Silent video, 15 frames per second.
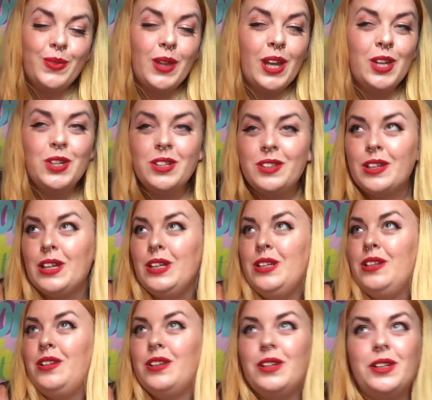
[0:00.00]
Just
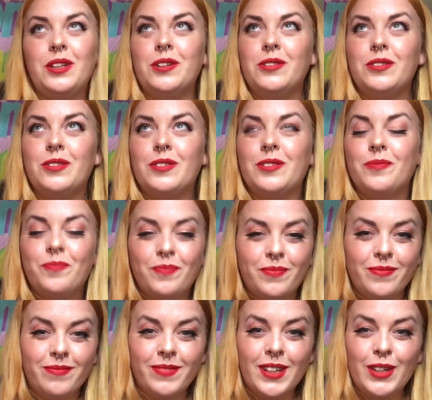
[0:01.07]
continues
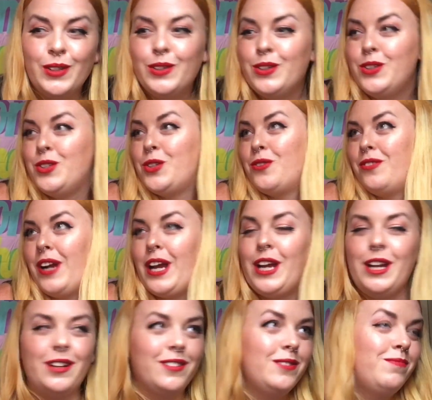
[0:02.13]
to
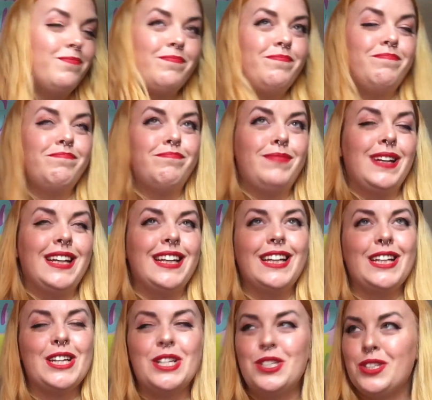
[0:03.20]
raid,
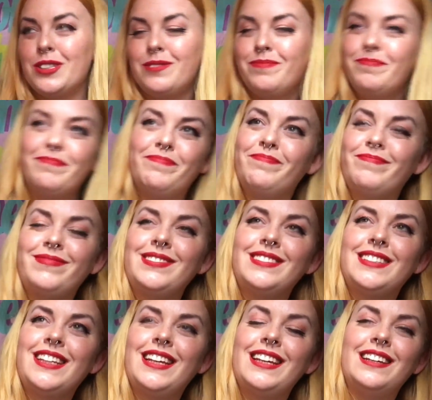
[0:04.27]
pillage,
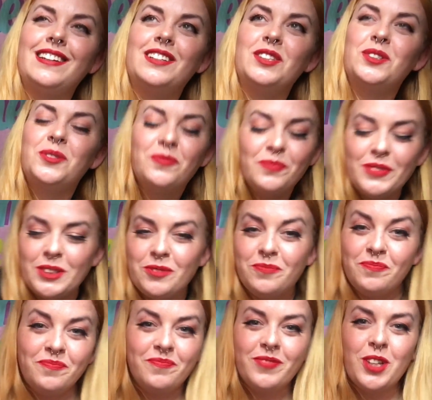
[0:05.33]
kill, and
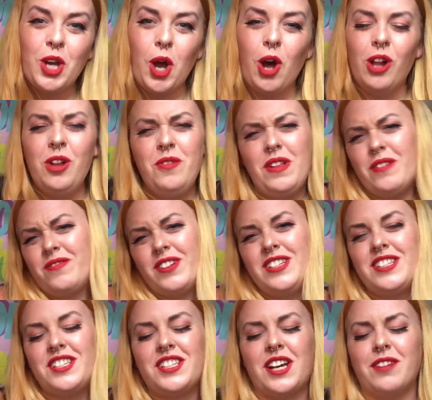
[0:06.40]
all of that fun
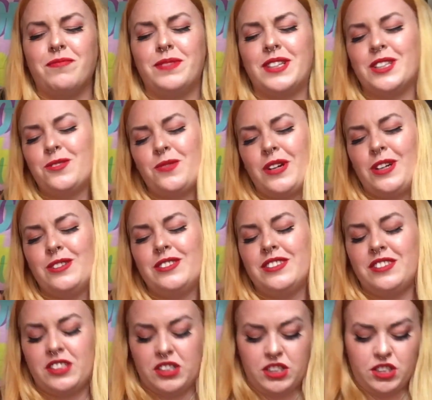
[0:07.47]
stuff, because what else is
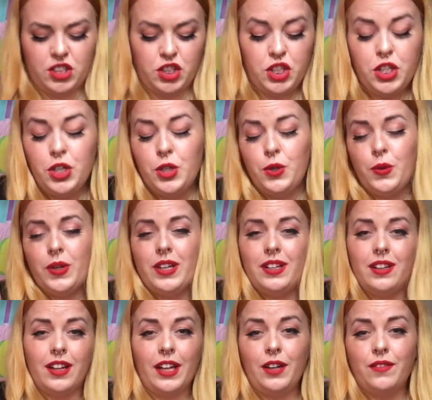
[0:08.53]
there to do in
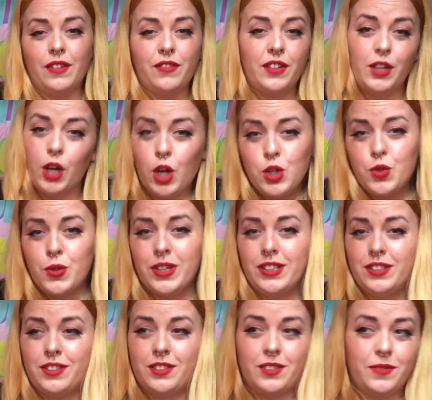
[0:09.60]
late
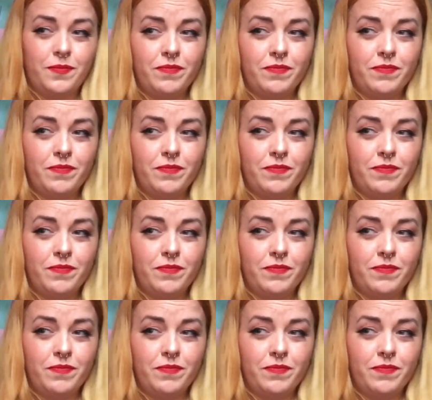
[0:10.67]
1500s?